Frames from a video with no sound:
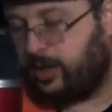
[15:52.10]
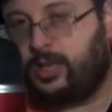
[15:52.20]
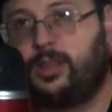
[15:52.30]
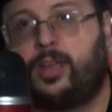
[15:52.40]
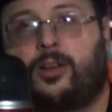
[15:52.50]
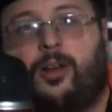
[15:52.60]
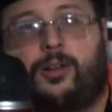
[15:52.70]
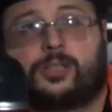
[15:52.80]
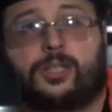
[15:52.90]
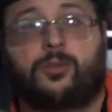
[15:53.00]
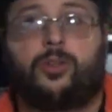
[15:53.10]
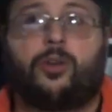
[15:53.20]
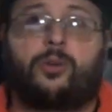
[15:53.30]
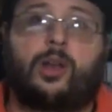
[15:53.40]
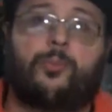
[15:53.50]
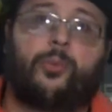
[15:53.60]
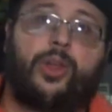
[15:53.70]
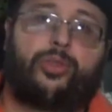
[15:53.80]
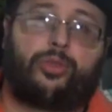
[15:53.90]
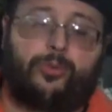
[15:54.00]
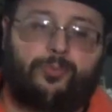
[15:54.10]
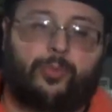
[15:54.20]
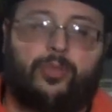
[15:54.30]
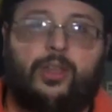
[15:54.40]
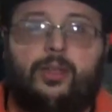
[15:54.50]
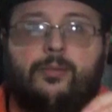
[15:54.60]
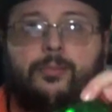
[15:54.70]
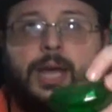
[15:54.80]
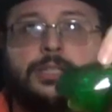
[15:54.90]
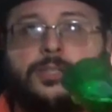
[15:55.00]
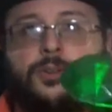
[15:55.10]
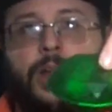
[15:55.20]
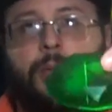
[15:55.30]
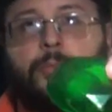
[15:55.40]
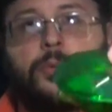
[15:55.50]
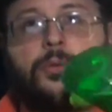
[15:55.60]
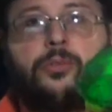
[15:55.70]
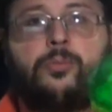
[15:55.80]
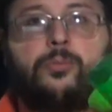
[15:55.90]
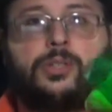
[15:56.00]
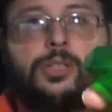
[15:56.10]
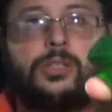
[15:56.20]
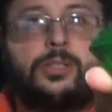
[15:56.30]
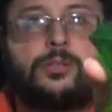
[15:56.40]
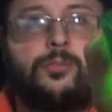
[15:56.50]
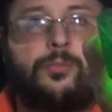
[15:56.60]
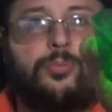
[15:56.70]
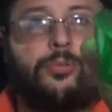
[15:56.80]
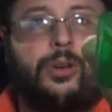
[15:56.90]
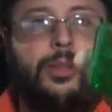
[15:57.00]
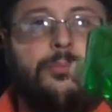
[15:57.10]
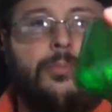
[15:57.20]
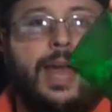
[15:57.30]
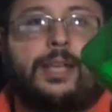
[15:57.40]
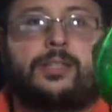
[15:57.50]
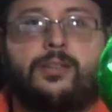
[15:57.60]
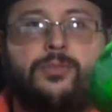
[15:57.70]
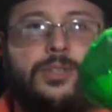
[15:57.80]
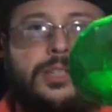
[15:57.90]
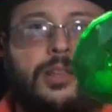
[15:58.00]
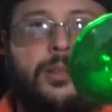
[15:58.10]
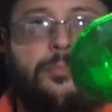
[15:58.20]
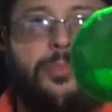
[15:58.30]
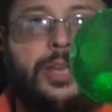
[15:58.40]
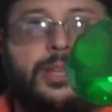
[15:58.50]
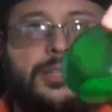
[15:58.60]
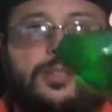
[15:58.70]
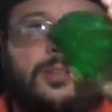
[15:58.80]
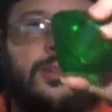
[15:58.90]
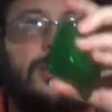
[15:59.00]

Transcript: He did also, though, come with the Master Emerald, which is pretty massive. It's like the biggest